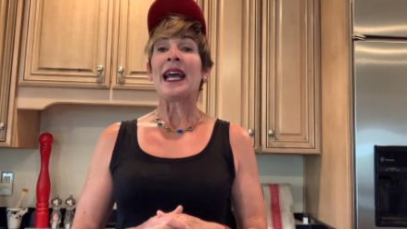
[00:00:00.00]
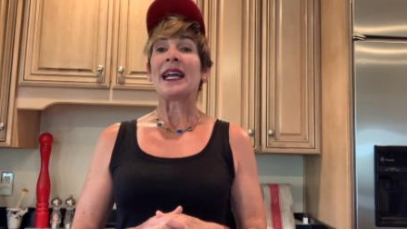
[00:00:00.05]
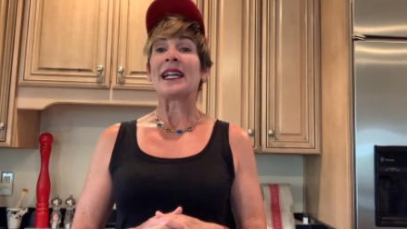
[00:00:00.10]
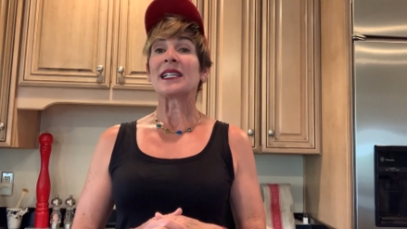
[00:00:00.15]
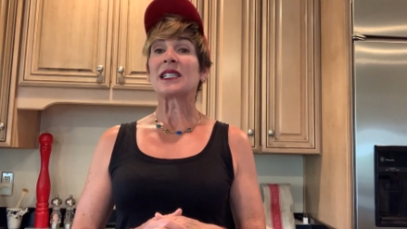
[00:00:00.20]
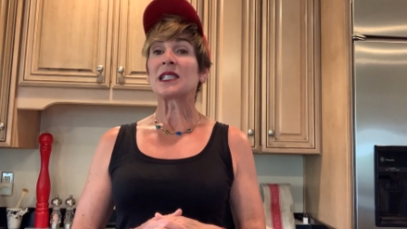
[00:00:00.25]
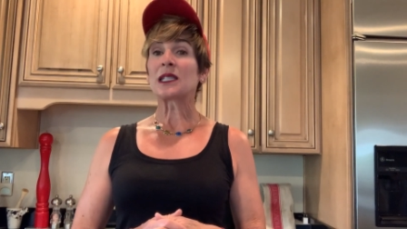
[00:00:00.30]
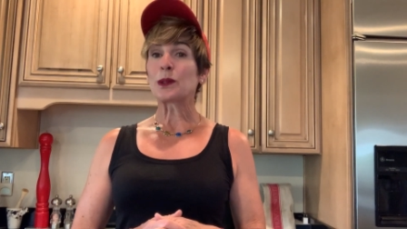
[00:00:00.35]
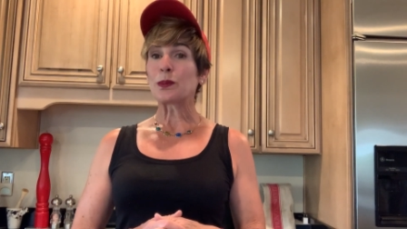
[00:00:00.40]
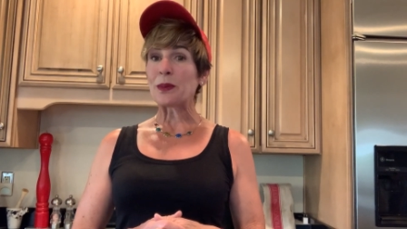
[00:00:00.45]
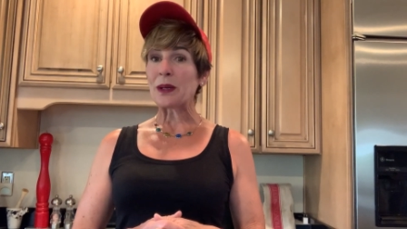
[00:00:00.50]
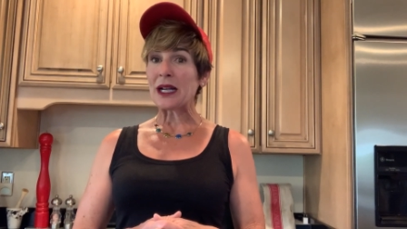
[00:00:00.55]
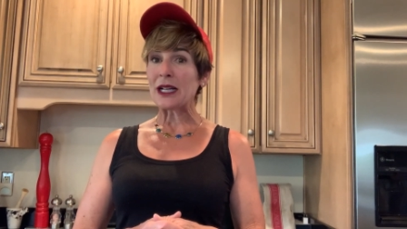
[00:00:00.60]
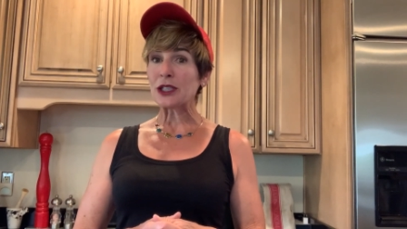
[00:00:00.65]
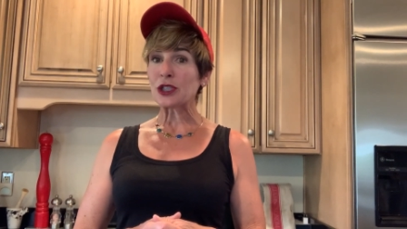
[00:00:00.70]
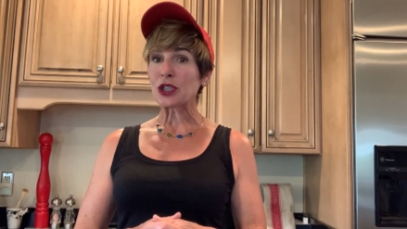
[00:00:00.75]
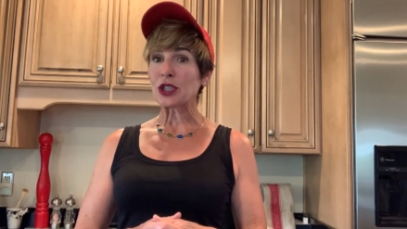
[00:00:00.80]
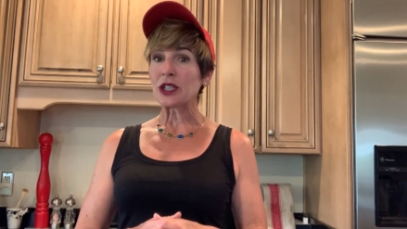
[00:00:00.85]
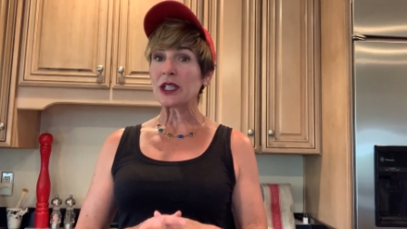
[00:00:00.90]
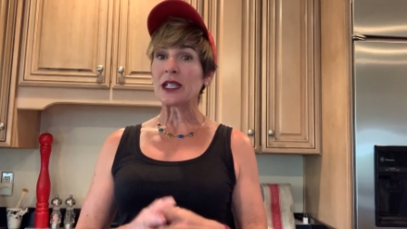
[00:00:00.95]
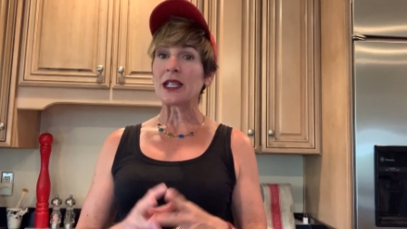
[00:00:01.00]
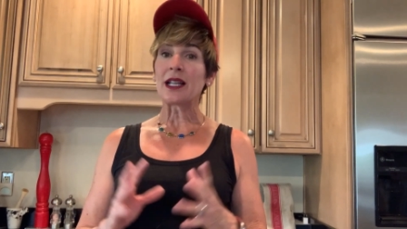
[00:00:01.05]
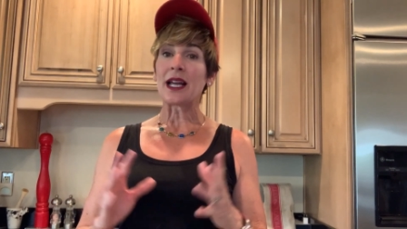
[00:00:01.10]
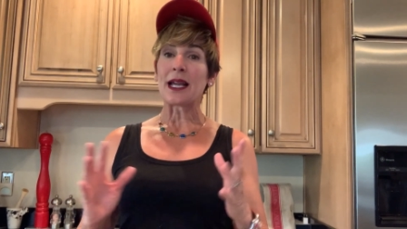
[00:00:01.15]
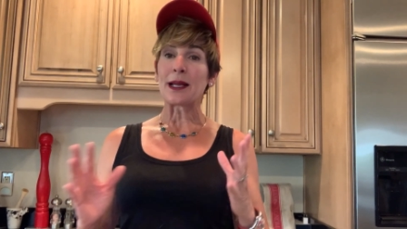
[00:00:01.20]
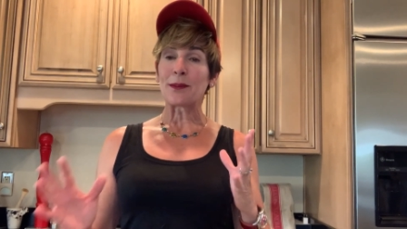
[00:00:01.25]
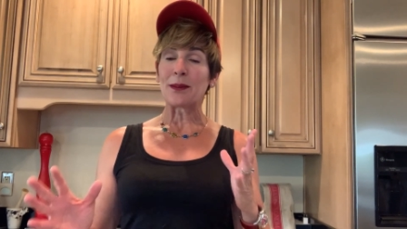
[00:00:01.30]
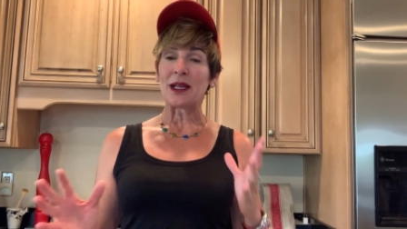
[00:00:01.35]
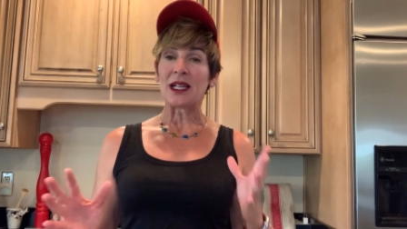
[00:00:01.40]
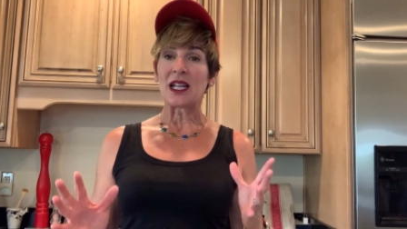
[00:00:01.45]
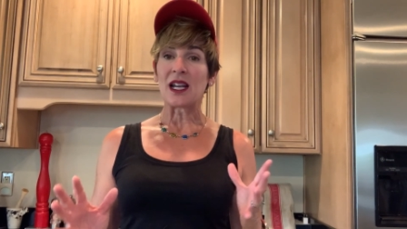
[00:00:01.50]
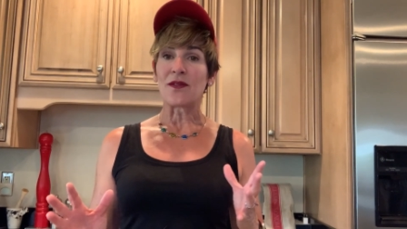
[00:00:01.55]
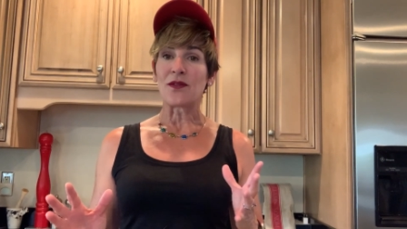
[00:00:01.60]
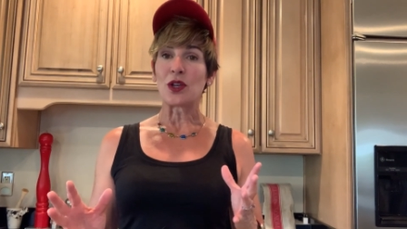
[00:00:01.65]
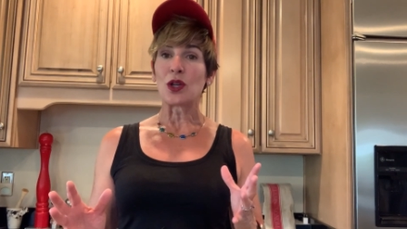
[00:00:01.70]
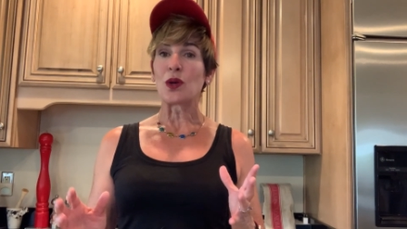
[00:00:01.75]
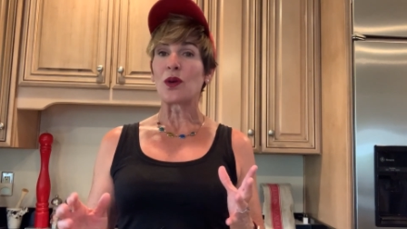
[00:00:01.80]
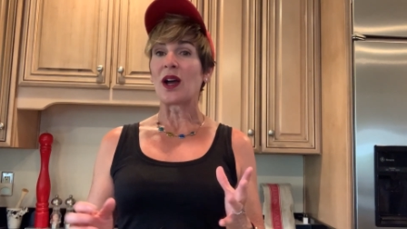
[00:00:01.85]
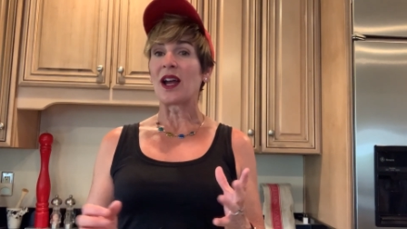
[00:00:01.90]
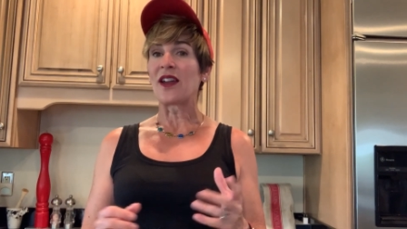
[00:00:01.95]
And especially like many of
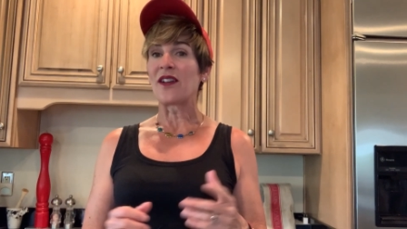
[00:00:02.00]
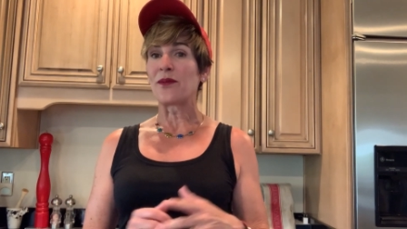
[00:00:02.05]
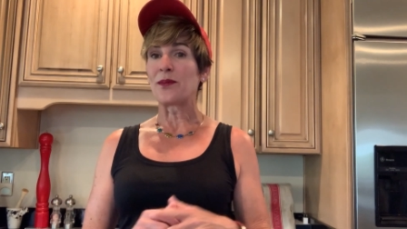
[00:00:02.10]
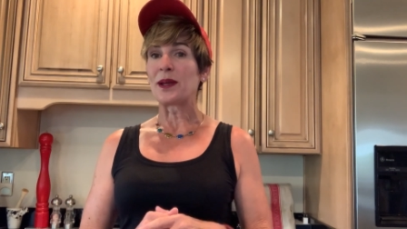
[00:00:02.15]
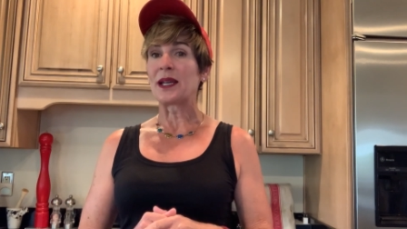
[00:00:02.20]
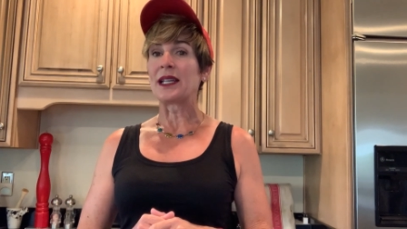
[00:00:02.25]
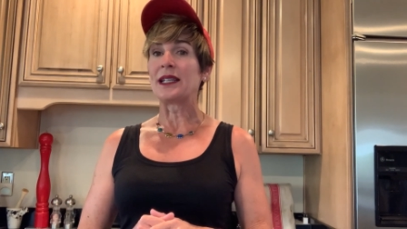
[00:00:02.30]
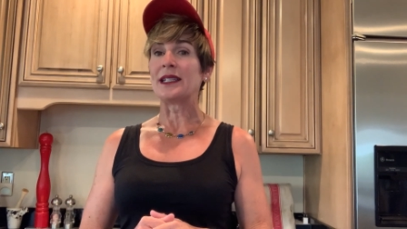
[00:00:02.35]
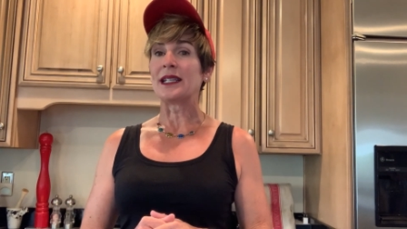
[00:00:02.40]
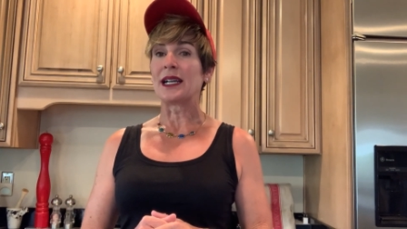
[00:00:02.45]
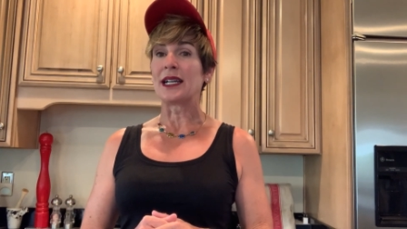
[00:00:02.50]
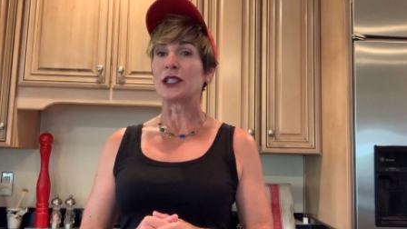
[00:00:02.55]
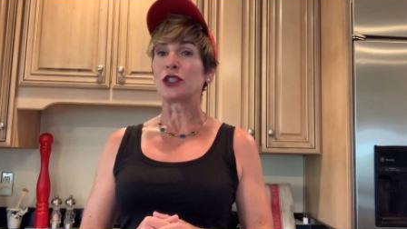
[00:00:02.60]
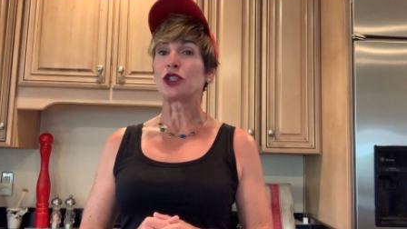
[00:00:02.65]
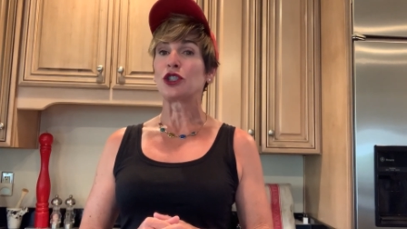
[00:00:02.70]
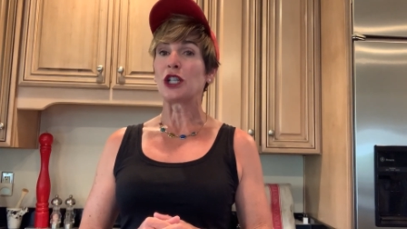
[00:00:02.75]
you, I have been uh,